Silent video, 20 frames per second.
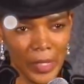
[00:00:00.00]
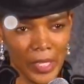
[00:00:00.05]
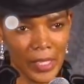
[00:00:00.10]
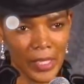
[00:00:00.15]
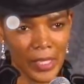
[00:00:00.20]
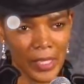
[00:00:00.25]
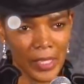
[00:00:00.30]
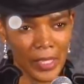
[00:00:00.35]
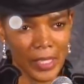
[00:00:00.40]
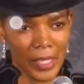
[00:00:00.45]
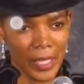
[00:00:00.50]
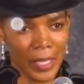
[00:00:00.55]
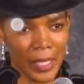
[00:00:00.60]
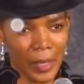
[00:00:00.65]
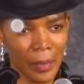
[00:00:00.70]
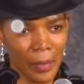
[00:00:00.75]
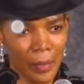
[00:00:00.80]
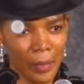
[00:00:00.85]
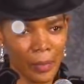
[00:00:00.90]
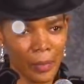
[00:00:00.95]
in my
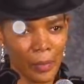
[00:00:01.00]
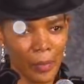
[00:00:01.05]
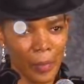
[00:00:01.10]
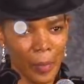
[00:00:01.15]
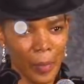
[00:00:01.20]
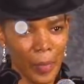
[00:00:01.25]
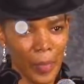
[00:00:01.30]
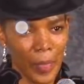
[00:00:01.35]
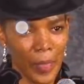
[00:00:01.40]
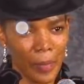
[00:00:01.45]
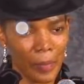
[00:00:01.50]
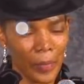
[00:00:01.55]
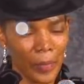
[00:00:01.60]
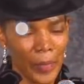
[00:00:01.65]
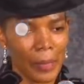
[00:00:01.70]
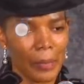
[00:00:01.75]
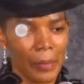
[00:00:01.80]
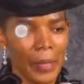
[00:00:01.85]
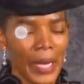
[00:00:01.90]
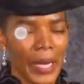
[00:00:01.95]
laptop that he sent
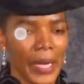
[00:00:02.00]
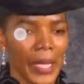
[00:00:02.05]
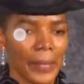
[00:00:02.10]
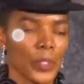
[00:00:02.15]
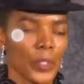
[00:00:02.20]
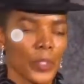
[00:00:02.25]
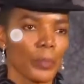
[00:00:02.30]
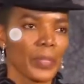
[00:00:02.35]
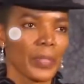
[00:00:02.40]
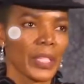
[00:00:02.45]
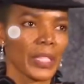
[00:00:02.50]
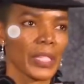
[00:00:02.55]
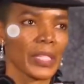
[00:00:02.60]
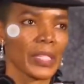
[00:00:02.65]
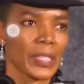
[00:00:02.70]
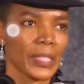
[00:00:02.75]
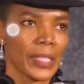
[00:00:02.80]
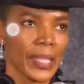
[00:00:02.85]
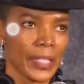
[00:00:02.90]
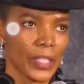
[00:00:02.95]
to me.
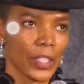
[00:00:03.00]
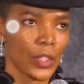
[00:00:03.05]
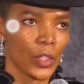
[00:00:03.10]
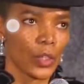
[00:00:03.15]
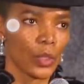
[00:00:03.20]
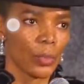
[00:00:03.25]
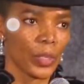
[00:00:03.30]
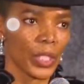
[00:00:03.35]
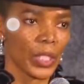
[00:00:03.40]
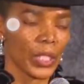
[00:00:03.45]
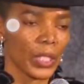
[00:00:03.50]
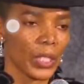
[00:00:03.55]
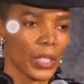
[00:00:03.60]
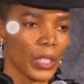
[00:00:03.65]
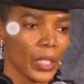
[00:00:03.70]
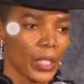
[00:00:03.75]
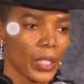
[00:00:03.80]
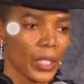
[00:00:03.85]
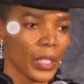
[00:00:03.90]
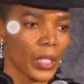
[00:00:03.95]
He used to send
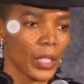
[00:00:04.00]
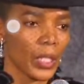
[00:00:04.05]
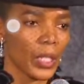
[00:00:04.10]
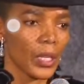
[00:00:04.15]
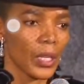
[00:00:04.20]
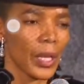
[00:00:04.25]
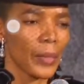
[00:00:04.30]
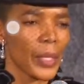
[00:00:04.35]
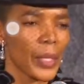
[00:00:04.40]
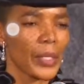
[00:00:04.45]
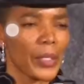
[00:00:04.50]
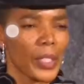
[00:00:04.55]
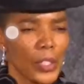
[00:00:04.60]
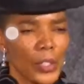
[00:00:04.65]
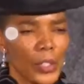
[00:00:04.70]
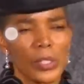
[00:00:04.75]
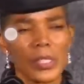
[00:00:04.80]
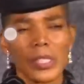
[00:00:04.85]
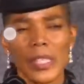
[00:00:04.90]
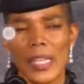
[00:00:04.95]
me random
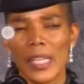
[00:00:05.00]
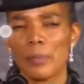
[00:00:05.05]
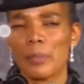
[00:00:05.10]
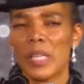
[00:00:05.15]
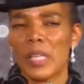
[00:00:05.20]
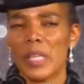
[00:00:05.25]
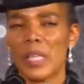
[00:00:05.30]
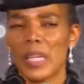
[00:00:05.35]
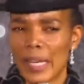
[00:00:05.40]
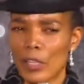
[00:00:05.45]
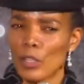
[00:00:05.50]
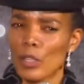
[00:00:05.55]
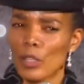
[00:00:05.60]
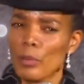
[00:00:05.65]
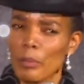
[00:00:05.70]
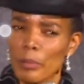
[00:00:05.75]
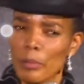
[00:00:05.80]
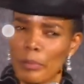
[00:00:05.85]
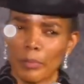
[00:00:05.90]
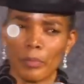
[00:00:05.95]
text messages, right?
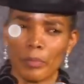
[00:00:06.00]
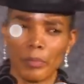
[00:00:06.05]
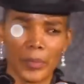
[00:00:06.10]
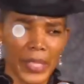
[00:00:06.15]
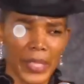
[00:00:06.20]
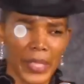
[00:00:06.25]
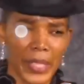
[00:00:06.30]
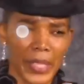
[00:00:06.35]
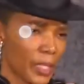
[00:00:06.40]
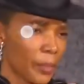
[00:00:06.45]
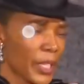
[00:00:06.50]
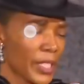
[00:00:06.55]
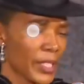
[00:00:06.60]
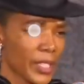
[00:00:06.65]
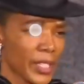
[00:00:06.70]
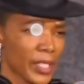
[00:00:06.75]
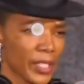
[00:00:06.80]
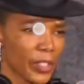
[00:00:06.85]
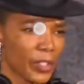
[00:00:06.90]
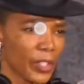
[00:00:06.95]
We did that a lot.
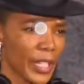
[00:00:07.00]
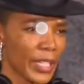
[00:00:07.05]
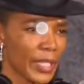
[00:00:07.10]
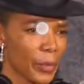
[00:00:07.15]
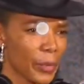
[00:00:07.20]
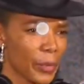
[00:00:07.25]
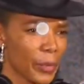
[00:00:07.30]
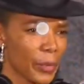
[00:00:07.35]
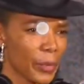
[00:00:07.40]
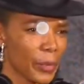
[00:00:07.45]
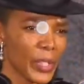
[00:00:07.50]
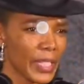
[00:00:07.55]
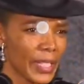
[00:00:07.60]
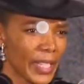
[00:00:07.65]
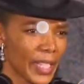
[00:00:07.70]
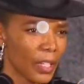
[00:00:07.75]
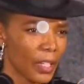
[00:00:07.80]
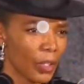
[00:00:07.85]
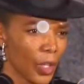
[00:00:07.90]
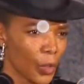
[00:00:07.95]
When
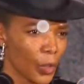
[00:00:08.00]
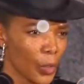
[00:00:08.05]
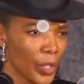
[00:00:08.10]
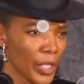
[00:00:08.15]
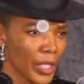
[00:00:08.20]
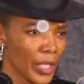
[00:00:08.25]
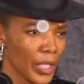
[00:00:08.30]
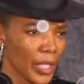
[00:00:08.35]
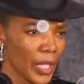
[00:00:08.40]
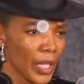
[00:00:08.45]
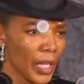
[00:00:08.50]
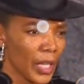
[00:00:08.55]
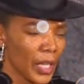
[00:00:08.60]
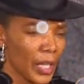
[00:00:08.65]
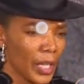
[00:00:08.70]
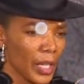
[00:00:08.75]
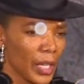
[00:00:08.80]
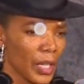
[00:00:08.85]
we weren't working